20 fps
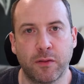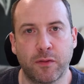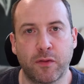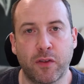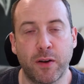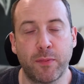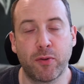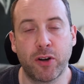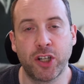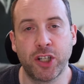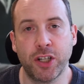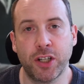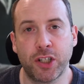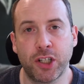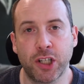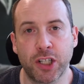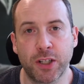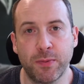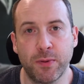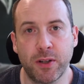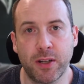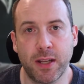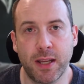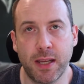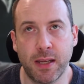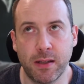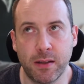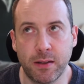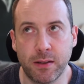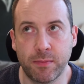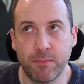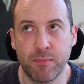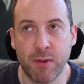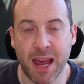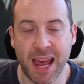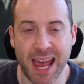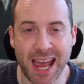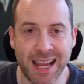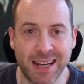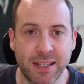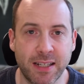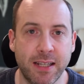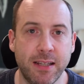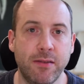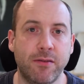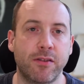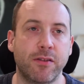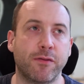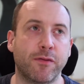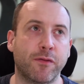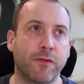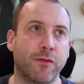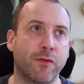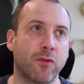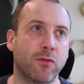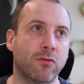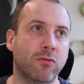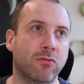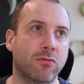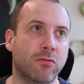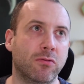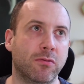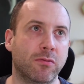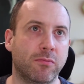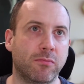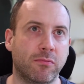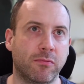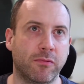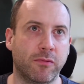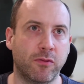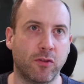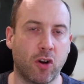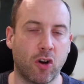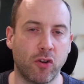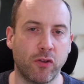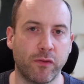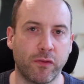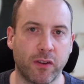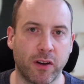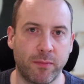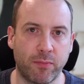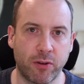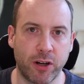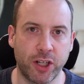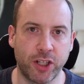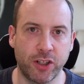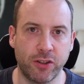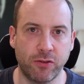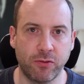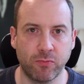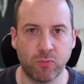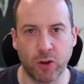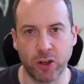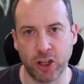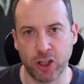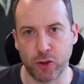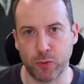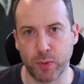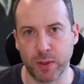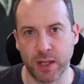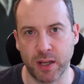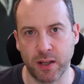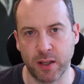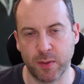Vibration adjustment is handy. The full on vibration 100% is